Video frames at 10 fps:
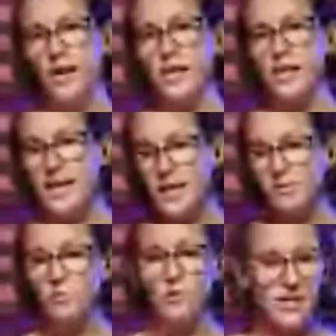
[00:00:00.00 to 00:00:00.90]
Can
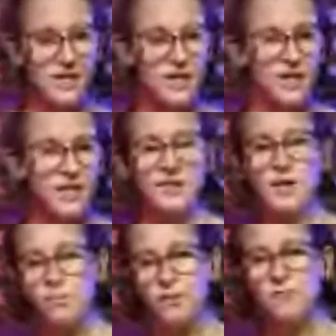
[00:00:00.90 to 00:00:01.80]
we, in a
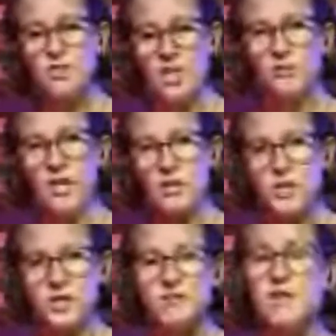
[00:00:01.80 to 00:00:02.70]
number of
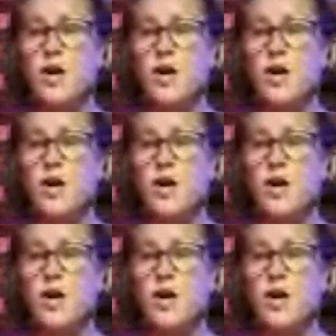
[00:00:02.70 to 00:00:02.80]
generations,